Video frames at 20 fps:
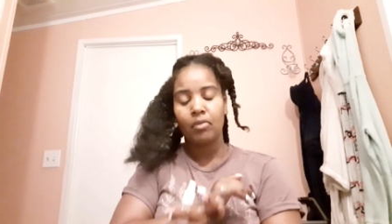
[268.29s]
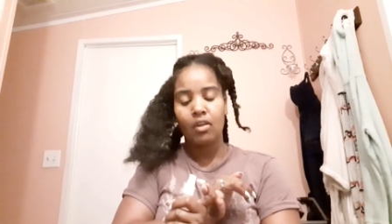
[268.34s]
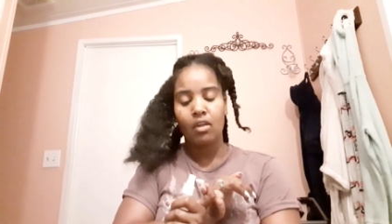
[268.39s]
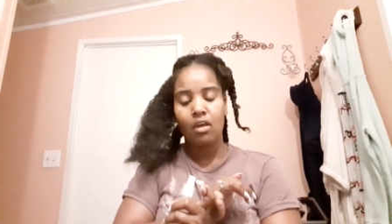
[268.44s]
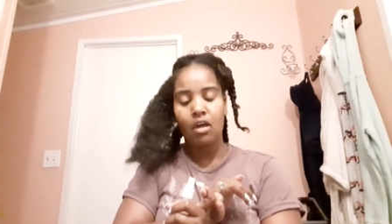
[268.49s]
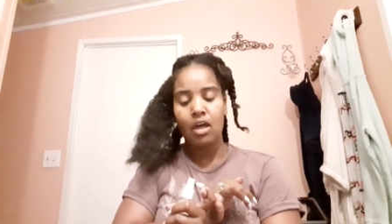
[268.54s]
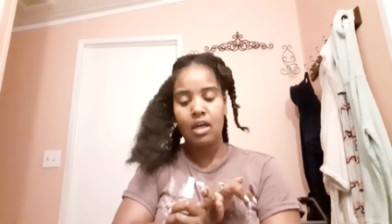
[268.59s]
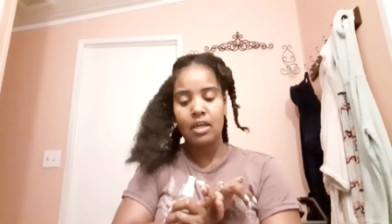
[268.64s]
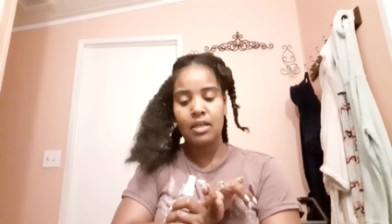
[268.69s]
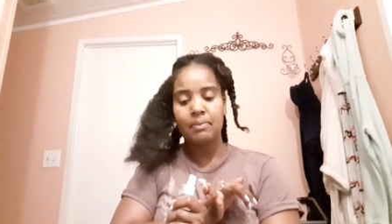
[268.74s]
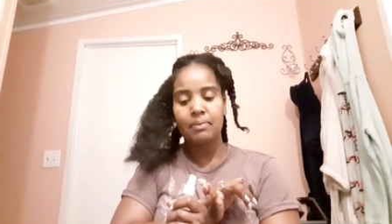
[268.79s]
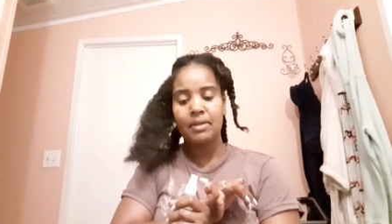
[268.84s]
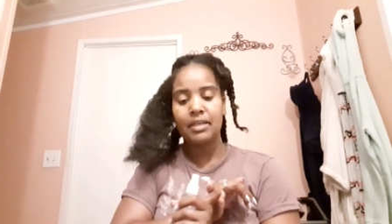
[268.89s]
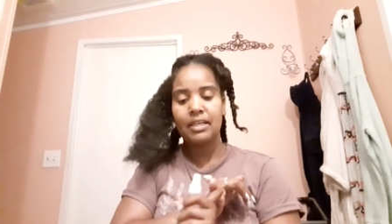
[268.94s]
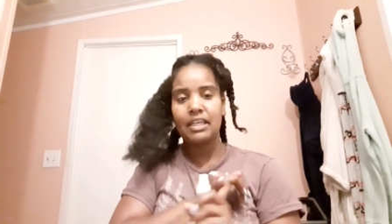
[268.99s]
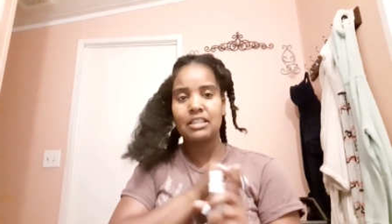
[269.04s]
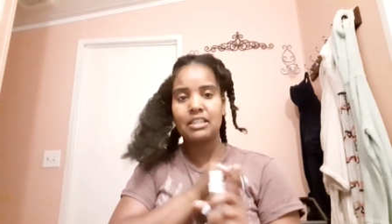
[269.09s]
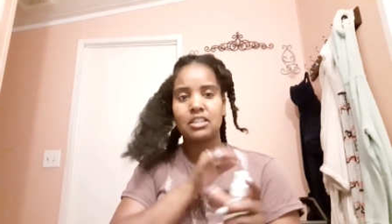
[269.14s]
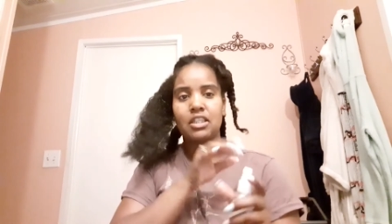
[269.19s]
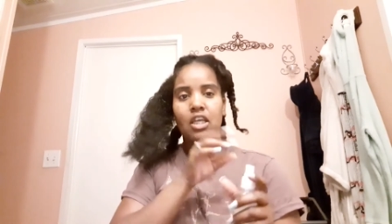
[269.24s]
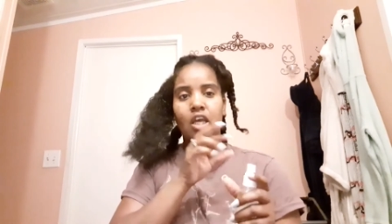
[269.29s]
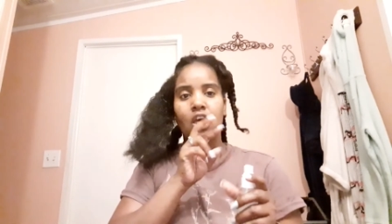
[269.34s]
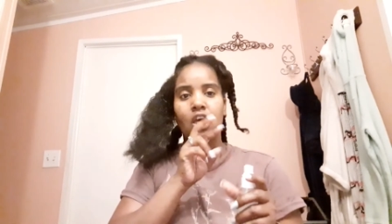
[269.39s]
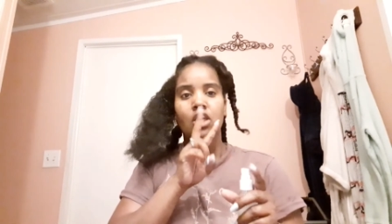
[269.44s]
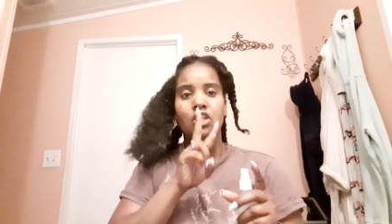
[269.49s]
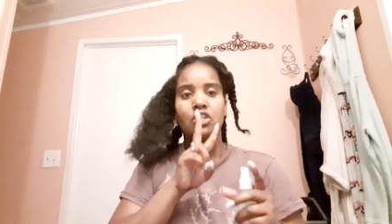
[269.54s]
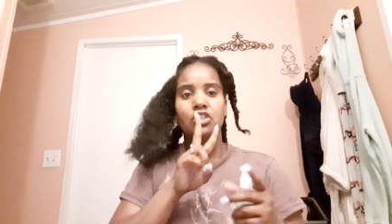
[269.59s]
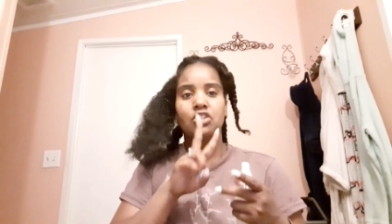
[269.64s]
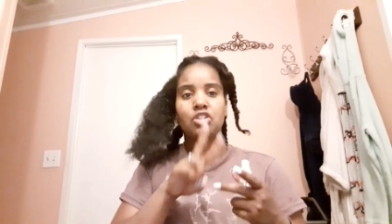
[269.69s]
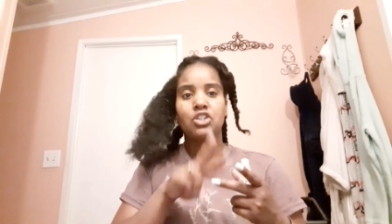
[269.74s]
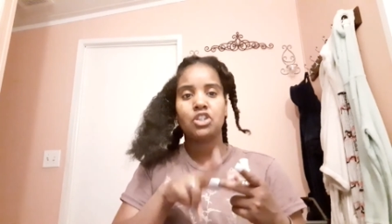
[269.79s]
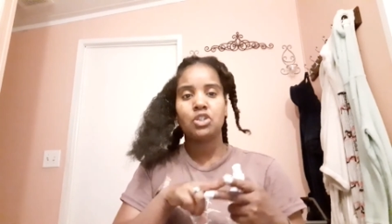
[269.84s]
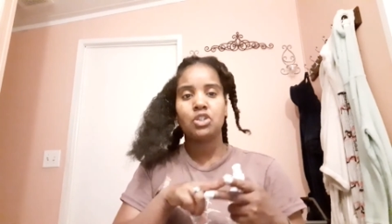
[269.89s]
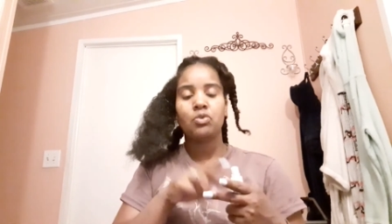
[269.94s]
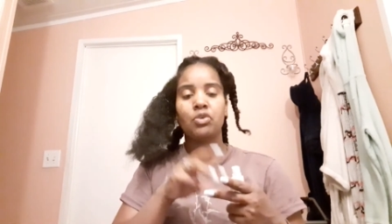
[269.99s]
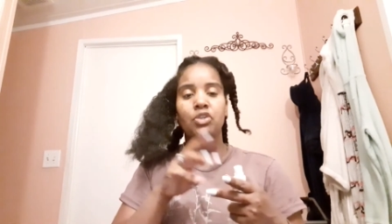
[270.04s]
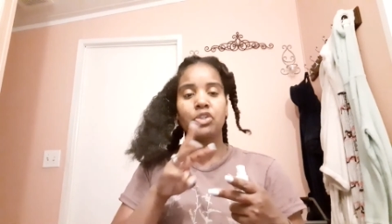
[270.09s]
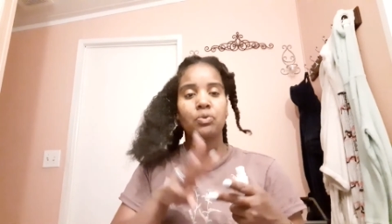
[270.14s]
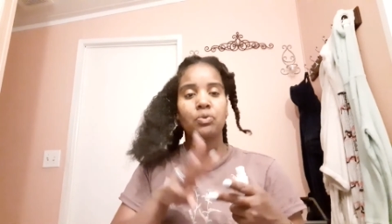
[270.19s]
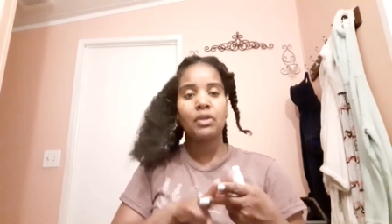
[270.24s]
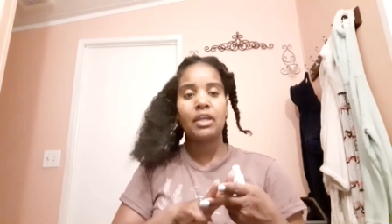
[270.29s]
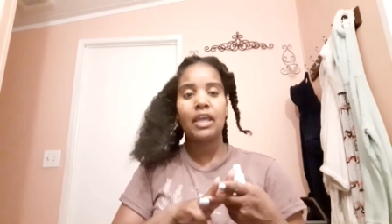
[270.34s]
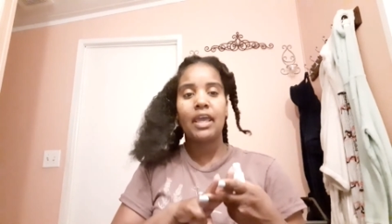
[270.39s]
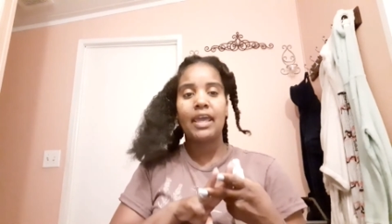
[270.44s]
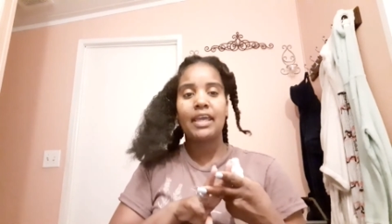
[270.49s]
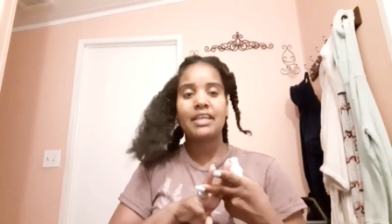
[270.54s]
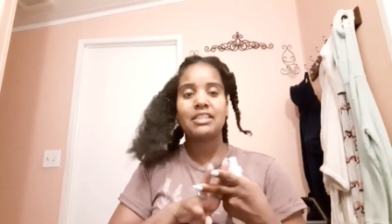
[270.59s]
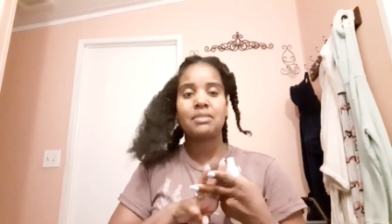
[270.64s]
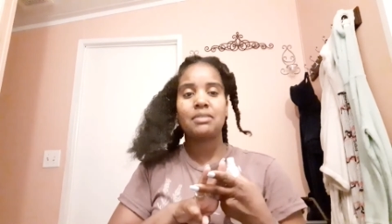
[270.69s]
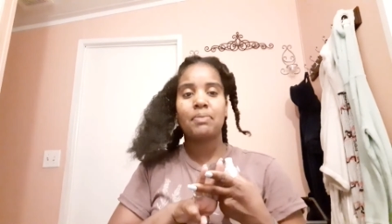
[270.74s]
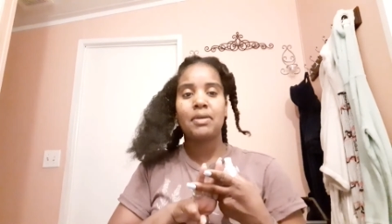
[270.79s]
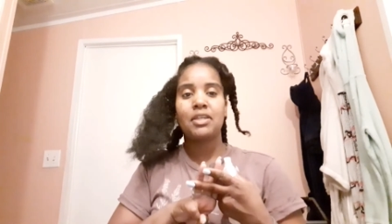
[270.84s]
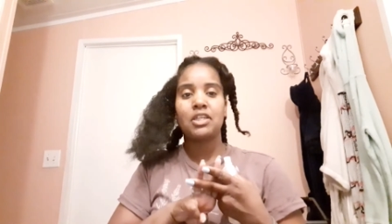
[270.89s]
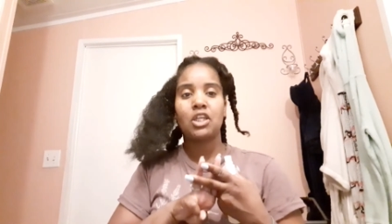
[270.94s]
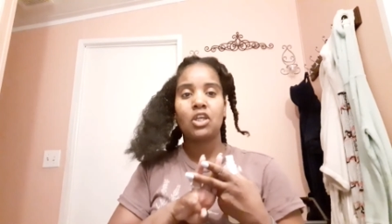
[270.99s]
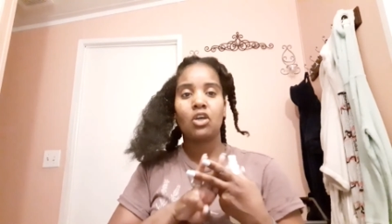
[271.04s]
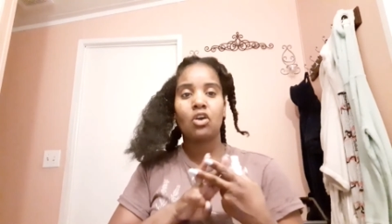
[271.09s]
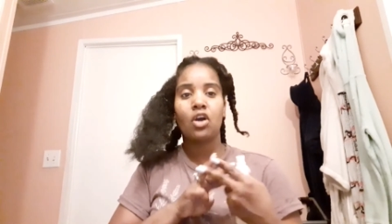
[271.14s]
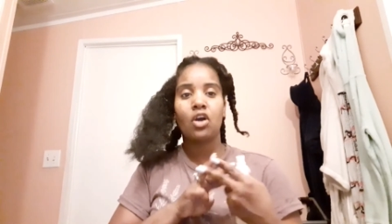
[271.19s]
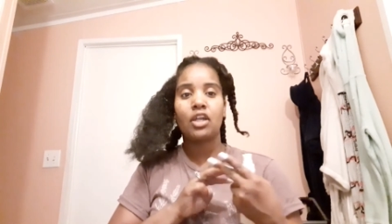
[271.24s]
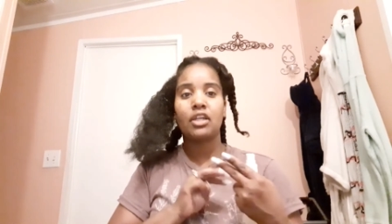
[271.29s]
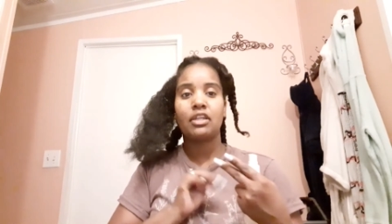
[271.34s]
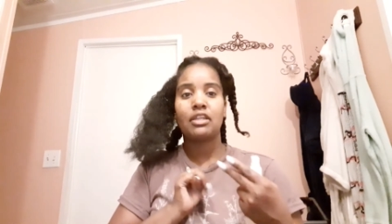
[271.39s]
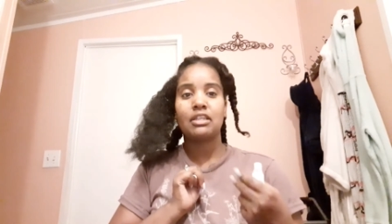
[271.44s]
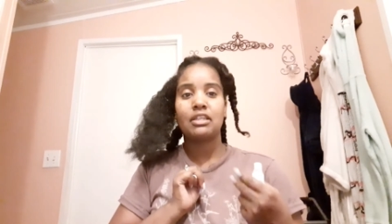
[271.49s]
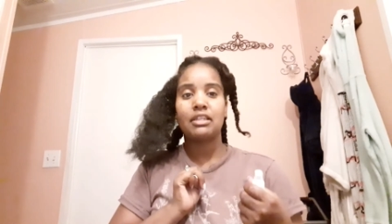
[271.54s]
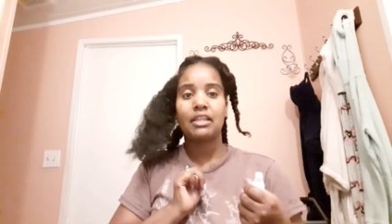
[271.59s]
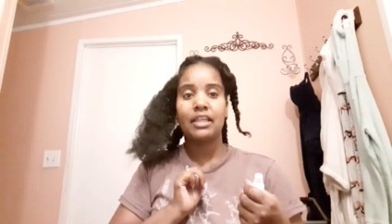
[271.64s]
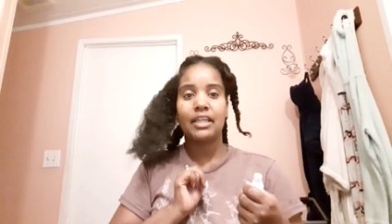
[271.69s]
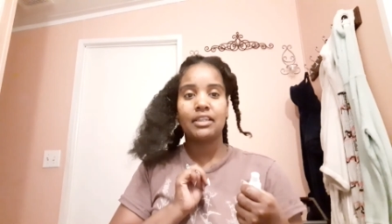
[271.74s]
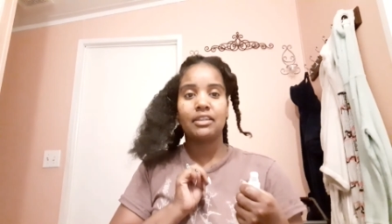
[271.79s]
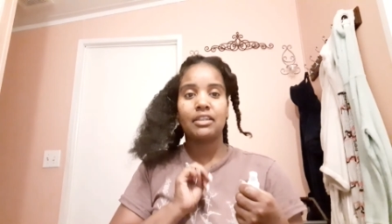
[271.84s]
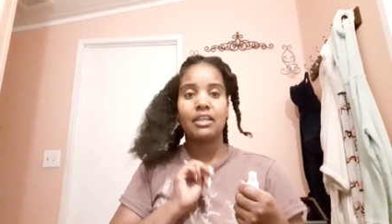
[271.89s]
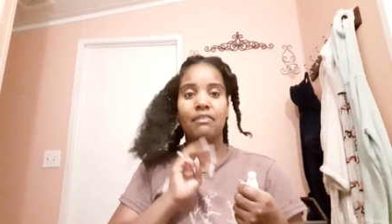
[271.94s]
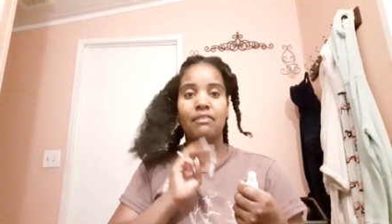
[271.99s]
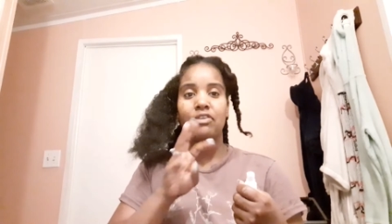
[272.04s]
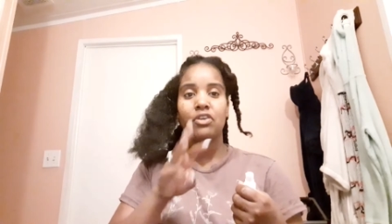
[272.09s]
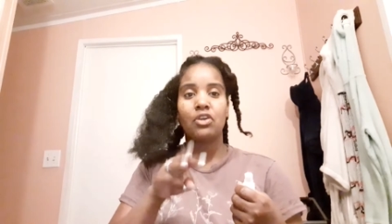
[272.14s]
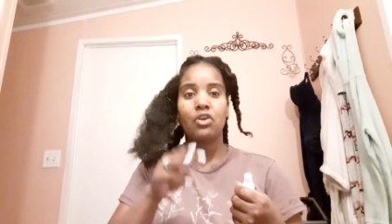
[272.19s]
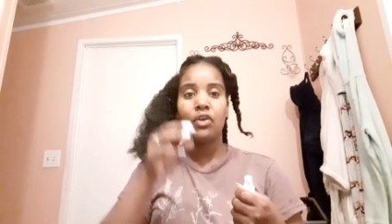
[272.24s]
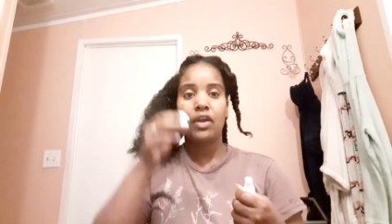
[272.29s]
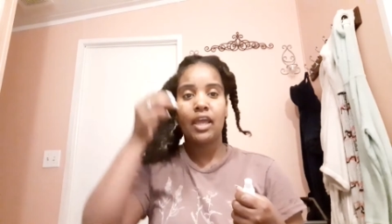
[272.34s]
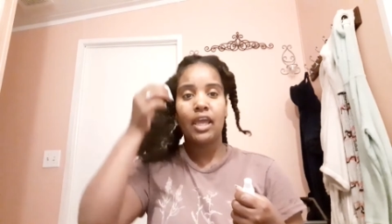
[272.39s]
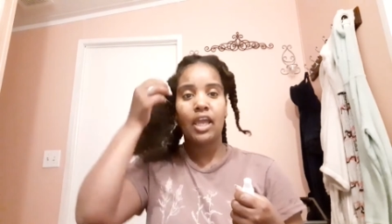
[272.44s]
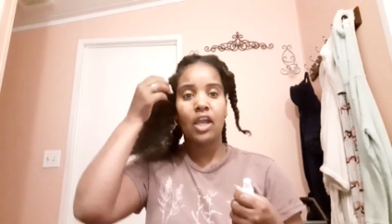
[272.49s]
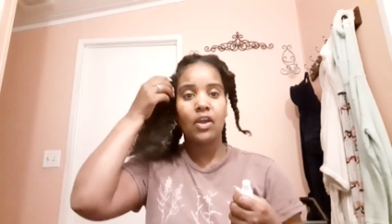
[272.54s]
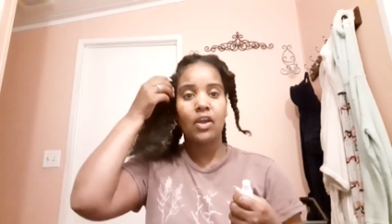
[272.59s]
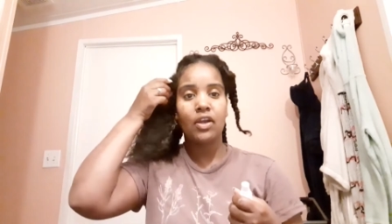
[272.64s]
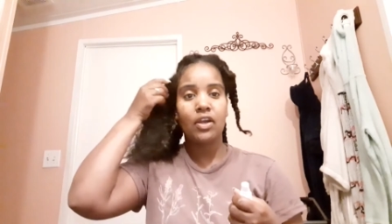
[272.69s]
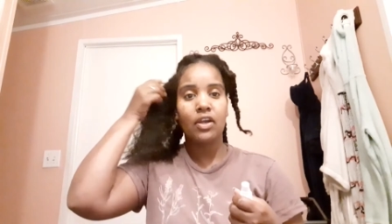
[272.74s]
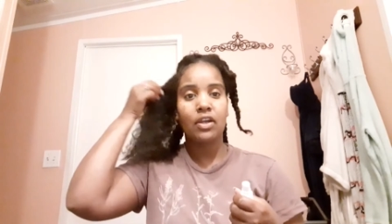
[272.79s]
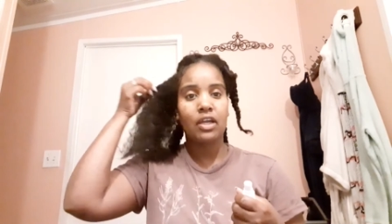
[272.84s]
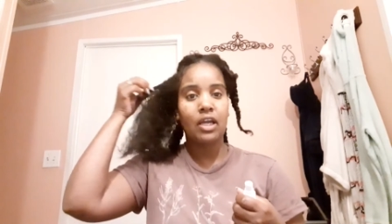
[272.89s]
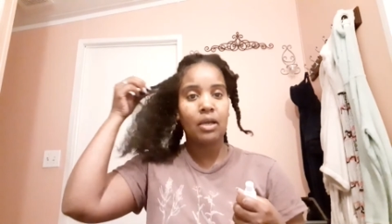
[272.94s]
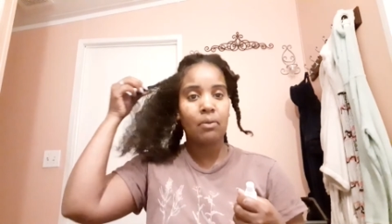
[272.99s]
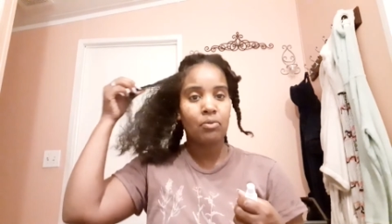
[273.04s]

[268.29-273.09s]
and it's 2 or 3 eggs depending on the length of your hair,